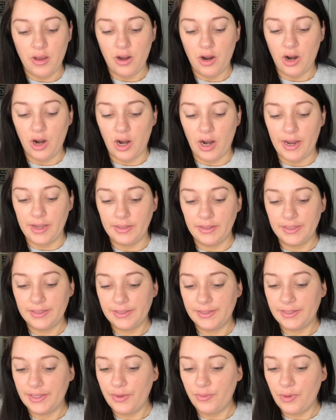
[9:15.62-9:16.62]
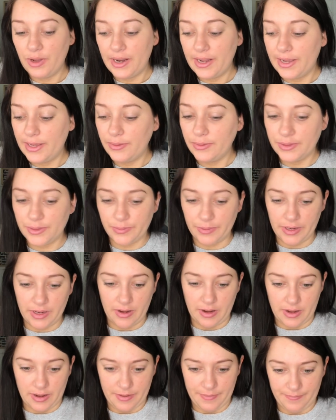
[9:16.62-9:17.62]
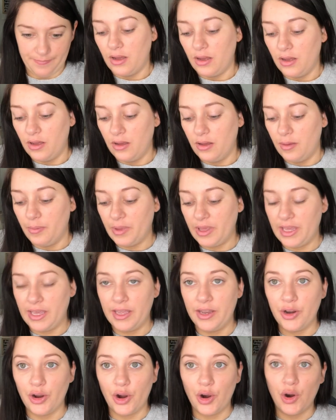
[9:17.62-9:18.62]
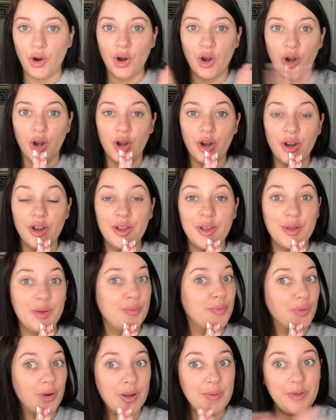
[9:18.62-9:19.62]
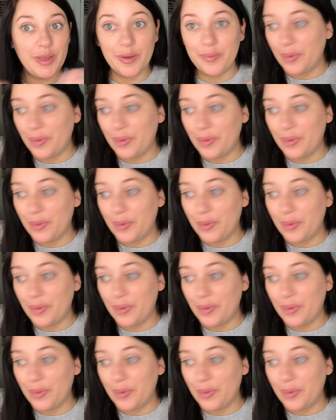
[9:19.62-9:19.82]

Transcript: All right, let's see what else we got um, in our premium